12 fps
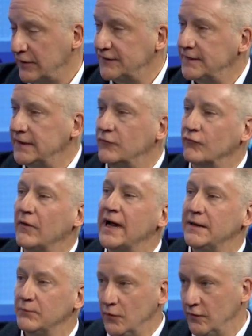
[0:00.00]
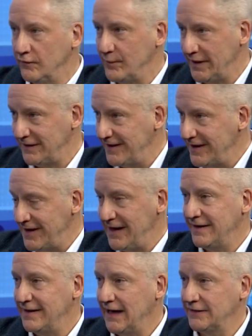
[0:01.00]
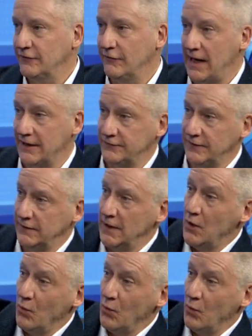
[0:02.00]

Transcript: We see great movement in that direction.